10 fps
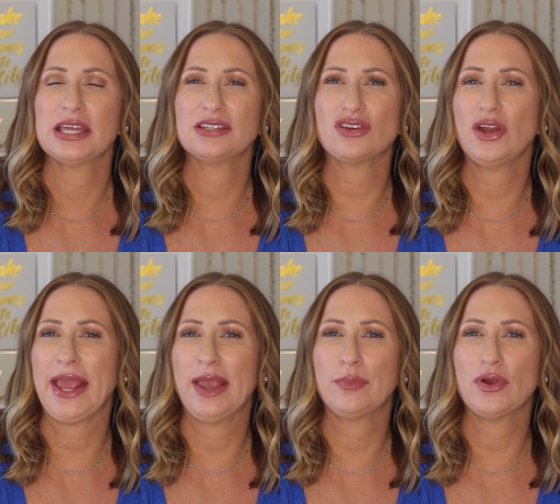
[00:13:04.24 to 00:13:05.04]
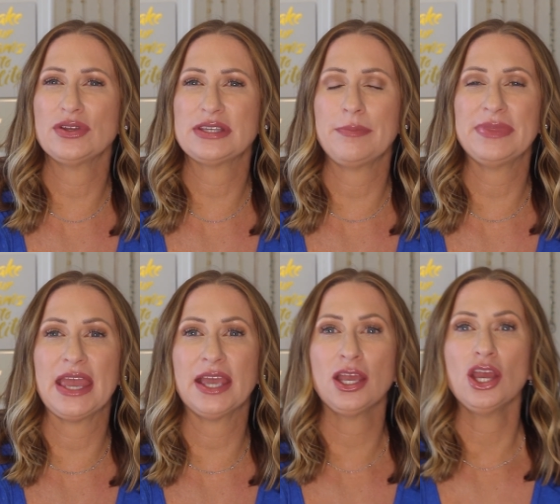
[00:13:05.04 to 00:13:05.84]
think it's called April
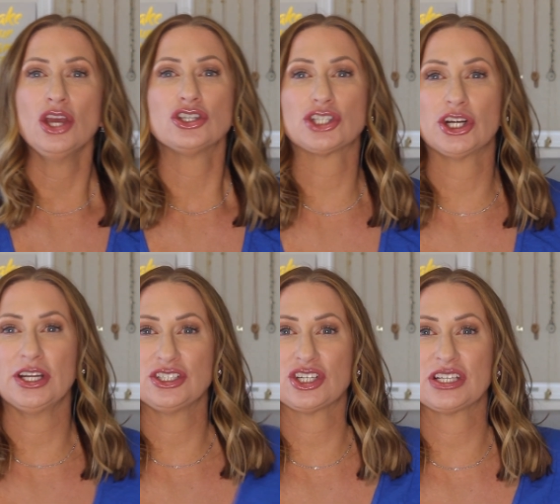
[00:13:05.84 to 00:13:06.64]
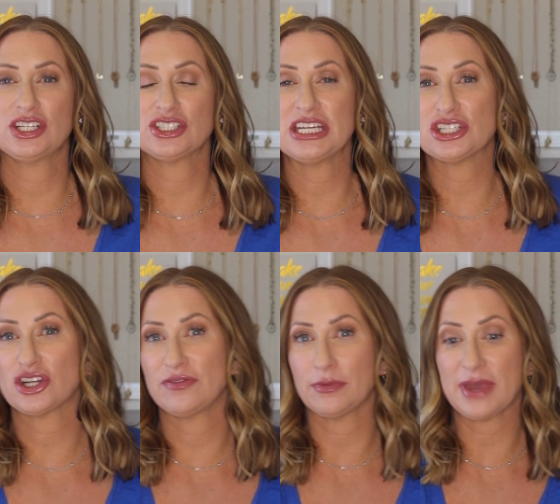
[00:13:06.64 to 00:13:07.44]
something. Shirt is just a little
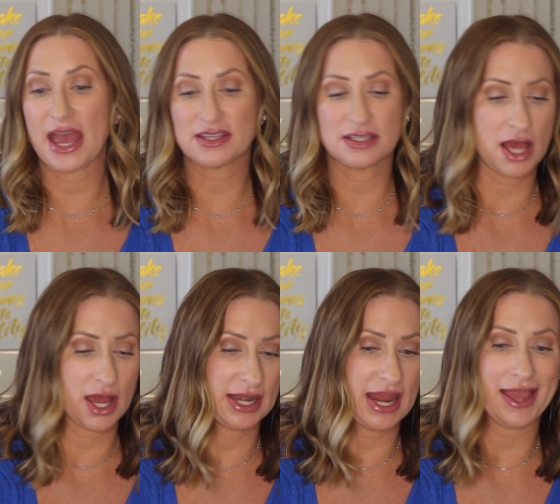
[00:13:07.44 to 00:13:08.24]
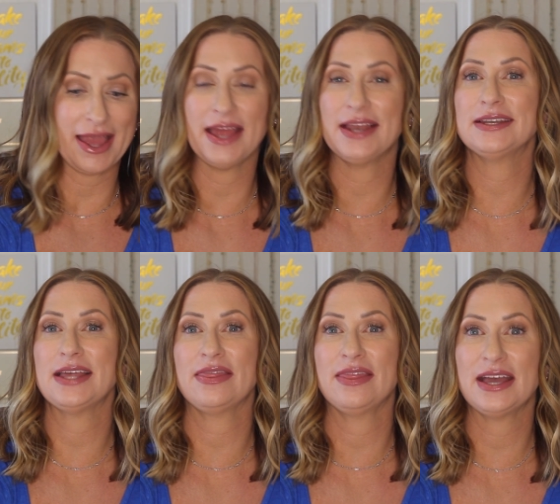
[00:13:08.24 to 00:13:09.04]
t-shirt from Caslon and
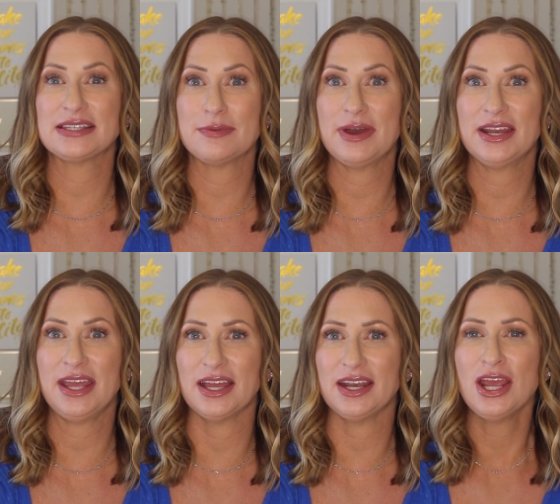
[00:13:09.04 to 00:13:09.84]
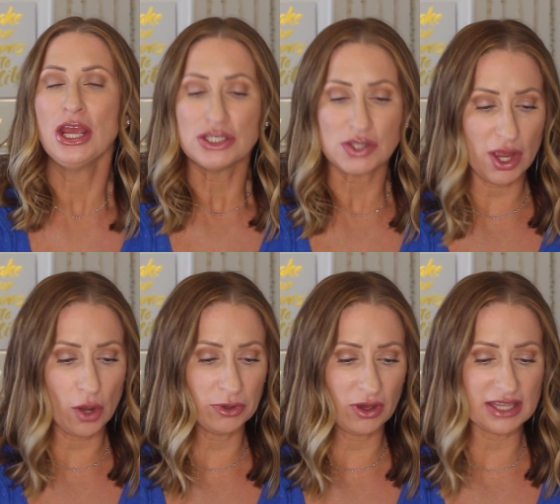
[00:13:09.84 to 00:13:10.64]
that's about it. So I
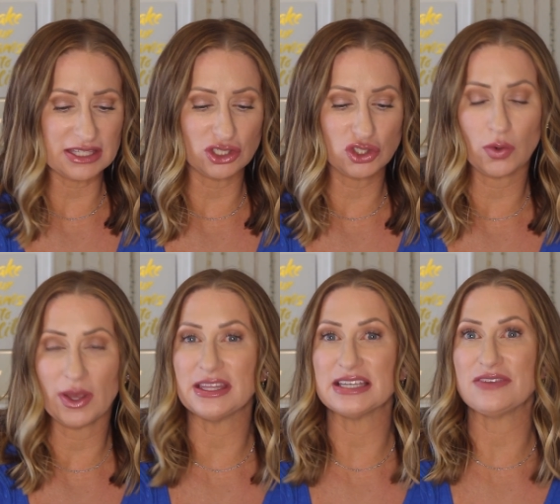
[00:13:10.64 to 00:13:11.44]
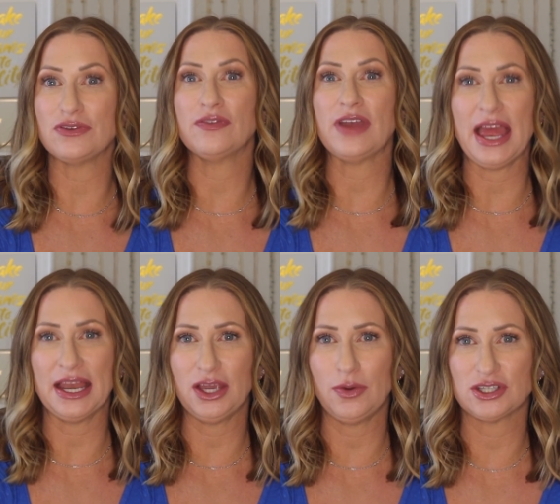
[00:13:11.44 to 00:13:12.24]
hope you guys enjoyed this. If you have
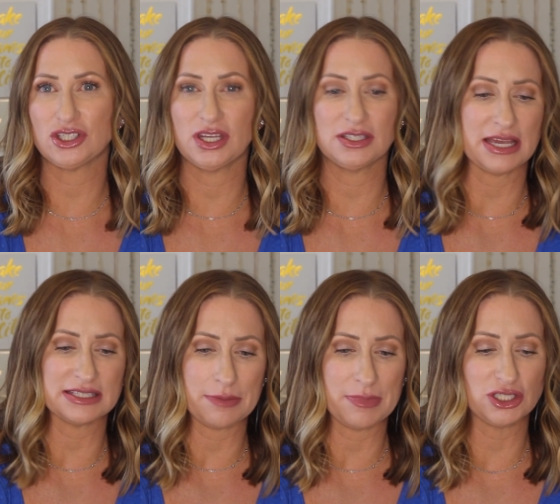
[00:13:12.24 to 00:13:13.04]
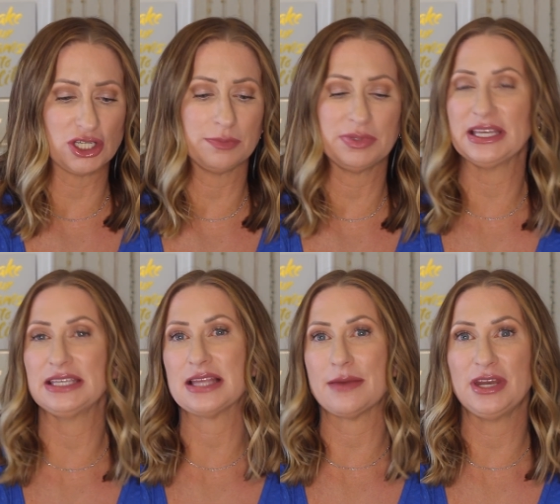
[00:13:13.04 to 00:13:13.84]
any questions, as I mentioned,
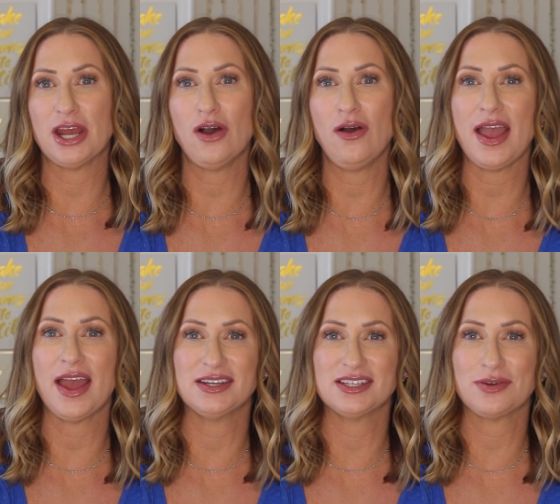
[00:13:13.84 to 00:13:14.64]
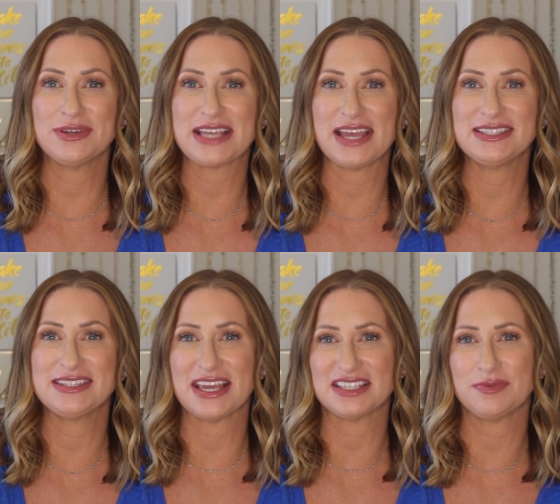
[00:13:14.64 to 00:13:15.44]
please let me know. And as always guys,
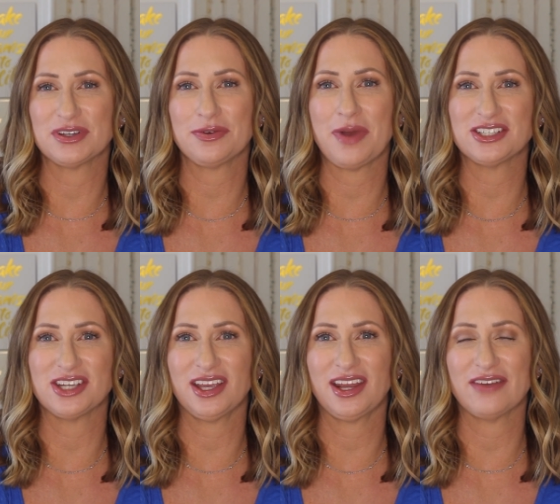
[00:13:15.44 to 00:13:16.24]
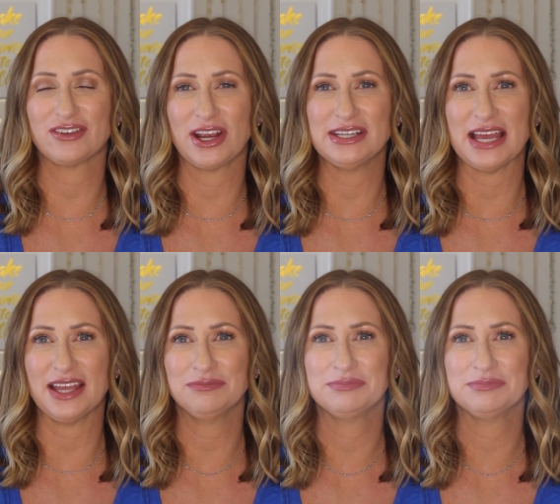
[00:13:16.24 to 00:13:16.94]
thanks so much for watching and have a great day.